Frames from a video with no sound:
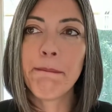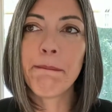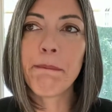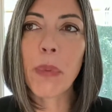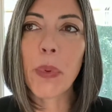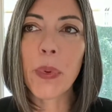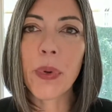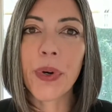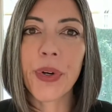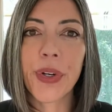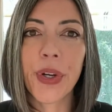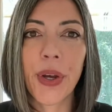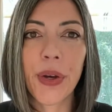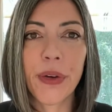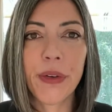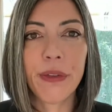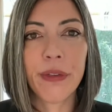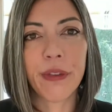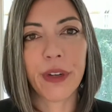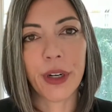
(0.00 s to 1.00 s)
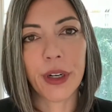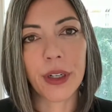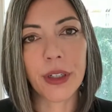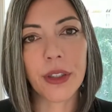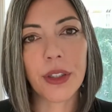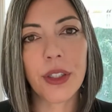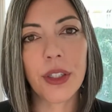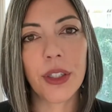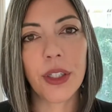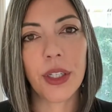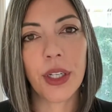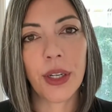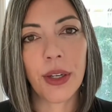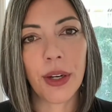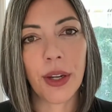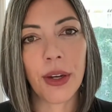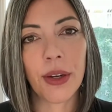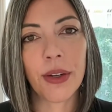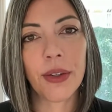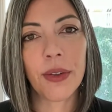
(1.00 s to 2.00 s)
more covert,
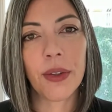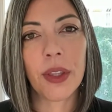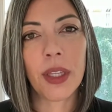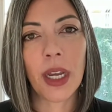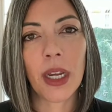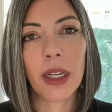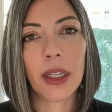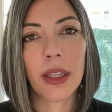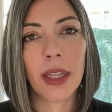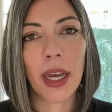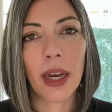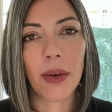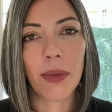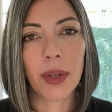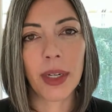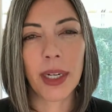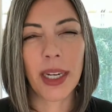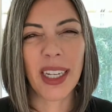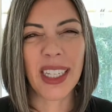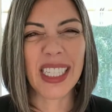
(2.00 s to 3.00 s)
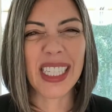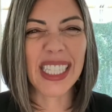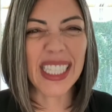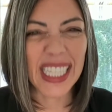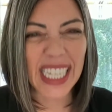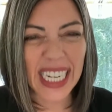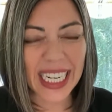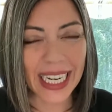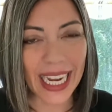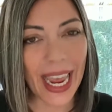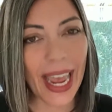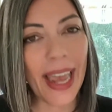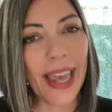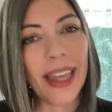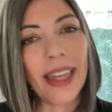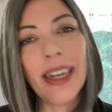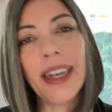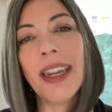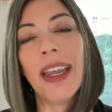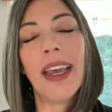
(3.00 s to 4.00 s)
that one can sneak
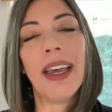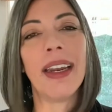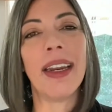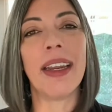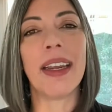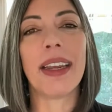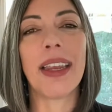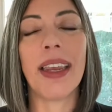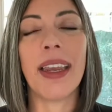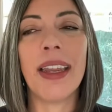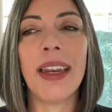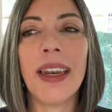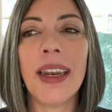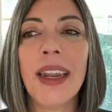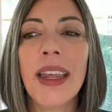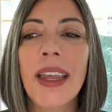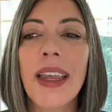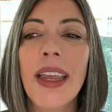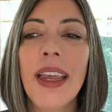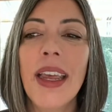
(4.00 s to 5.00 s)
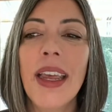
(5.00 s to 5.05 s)
in and it can